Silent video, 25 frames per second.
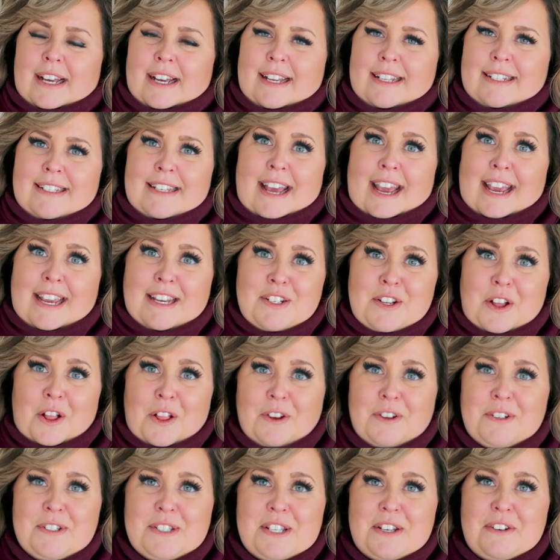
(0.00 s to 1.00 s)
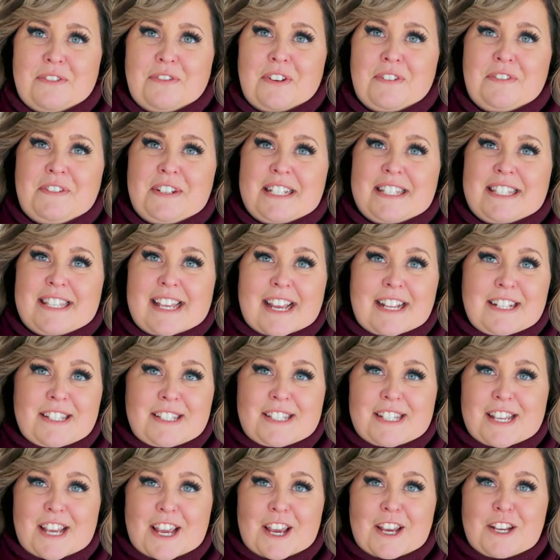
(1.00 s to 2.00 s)
uh, nine dollars and fifty
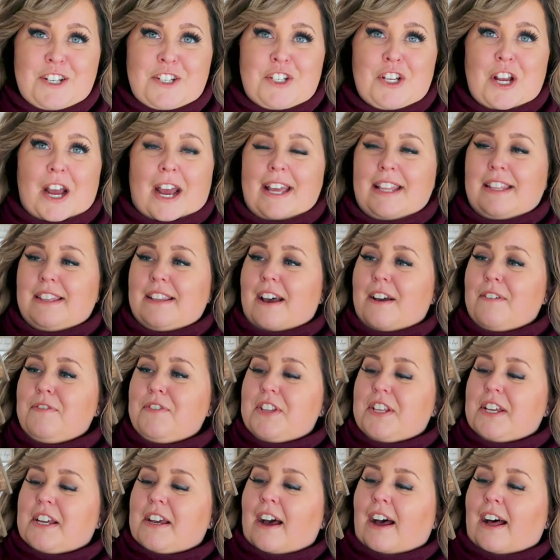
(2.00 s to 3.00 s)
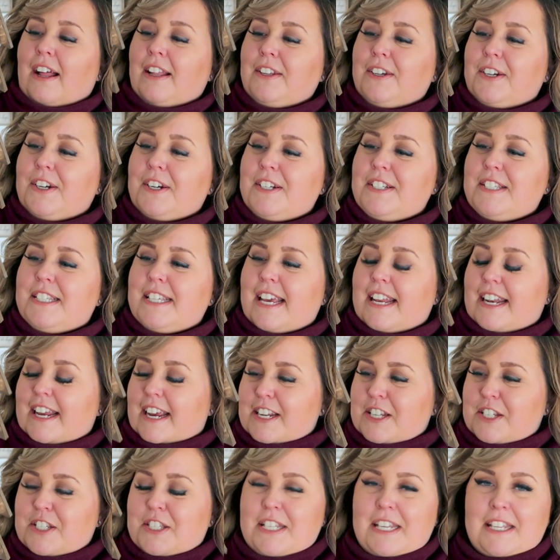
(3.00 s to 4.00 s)
cents-ish. I loved the colors and
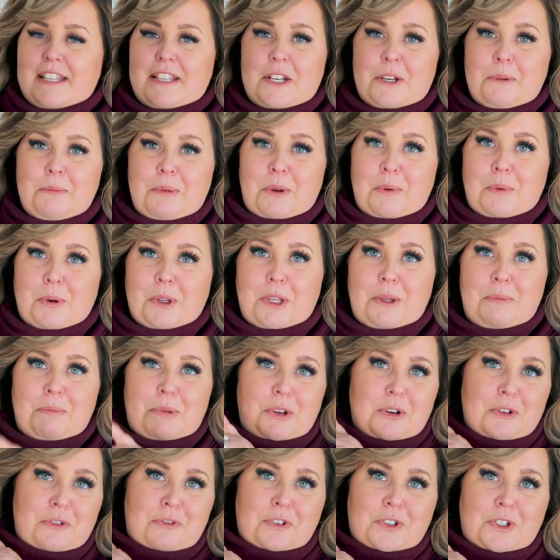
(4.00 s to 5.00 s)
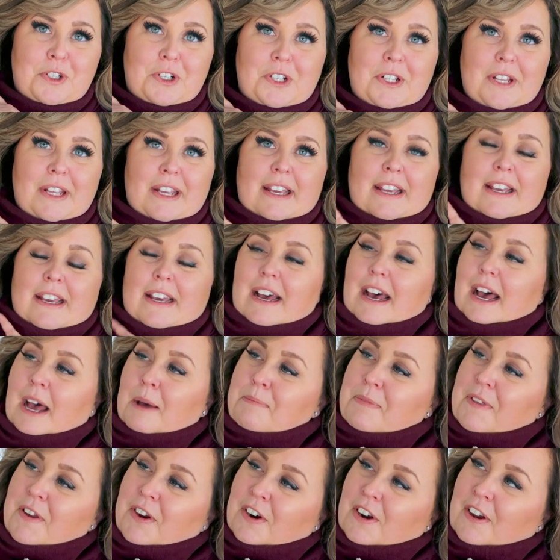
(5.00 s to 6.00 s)
I just think that'll be really beautiful
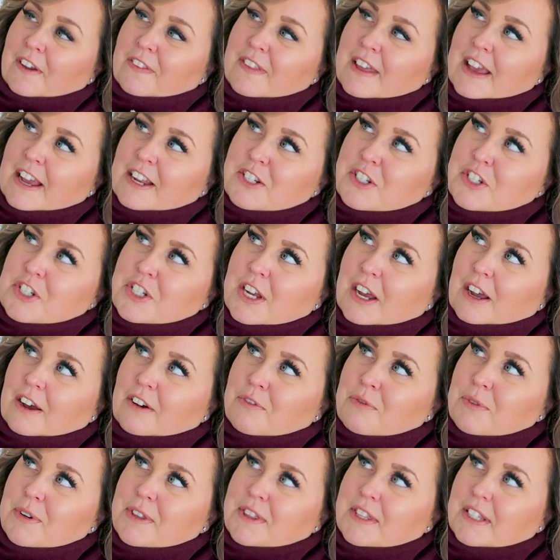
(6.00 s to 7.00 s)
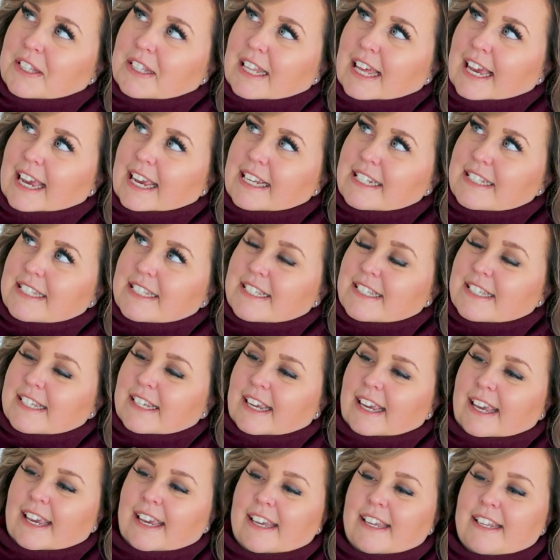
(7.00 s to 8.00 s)
up there on that shelf with the lights.
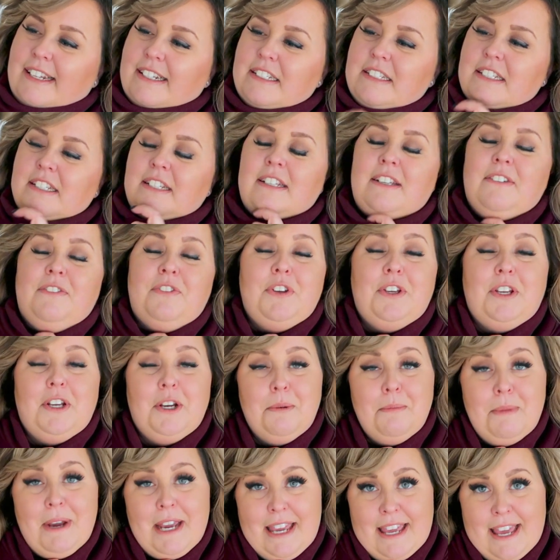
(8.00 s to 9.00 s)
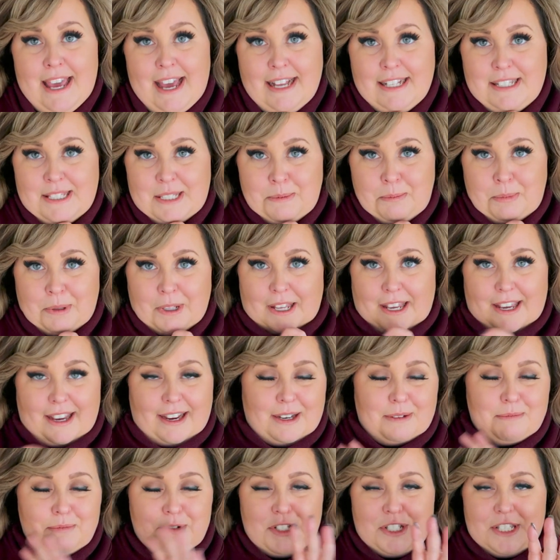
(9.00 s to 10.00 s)
And if you hear my cats
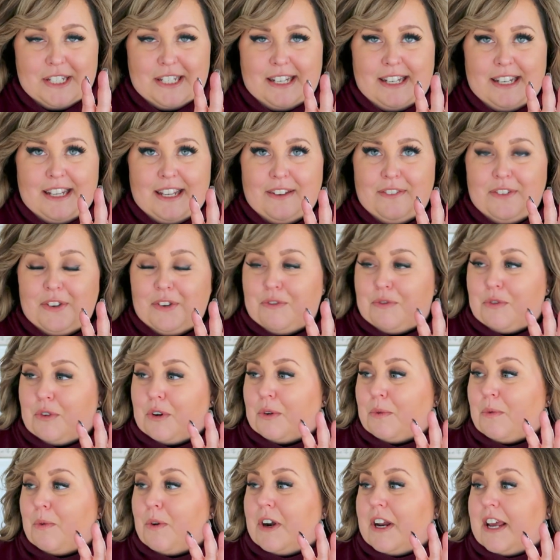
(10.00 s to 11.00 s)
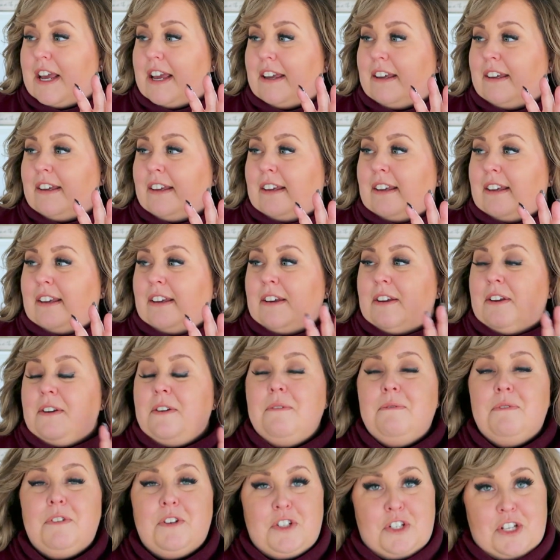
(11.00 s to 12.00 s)
playing, I'm just gonna give you forewarning,
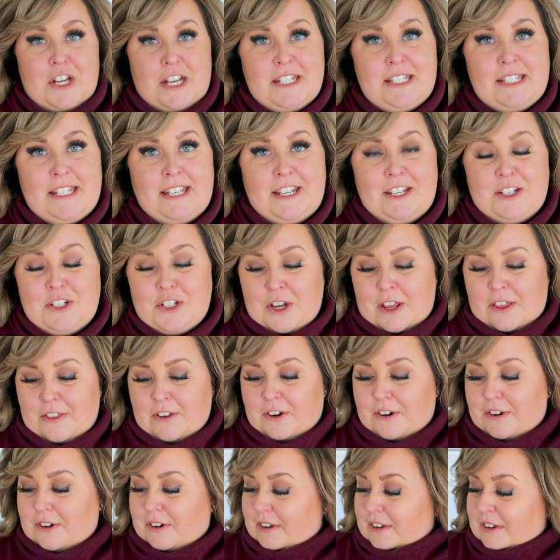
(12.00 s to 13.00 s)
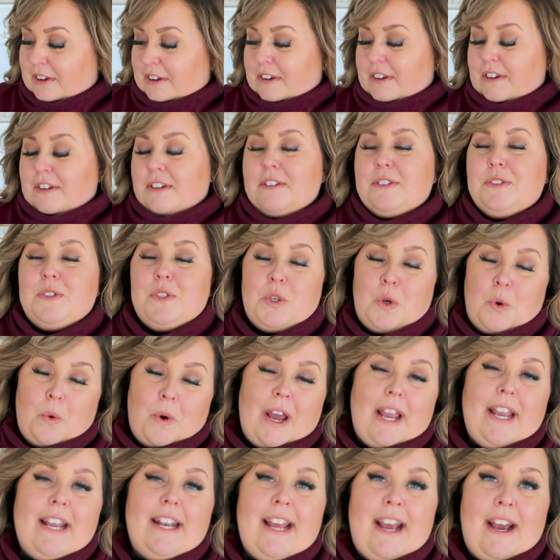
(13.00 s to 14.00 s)
they're chasing each other. It's a
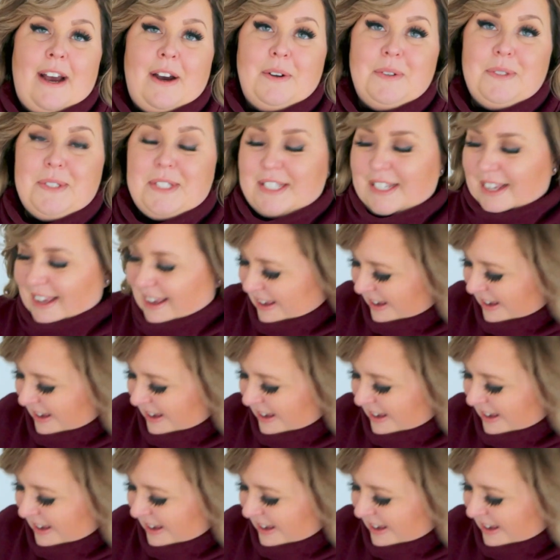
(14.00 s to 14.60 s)
quiet house.